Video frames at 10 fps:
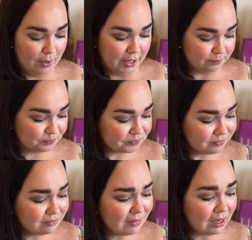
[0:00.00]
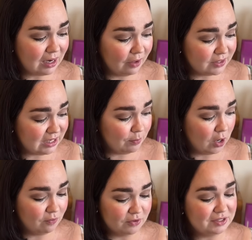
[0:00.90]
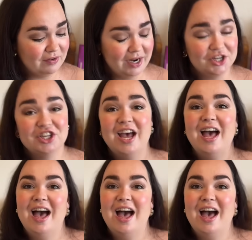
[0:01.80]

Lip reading: but Now the slipover is finished,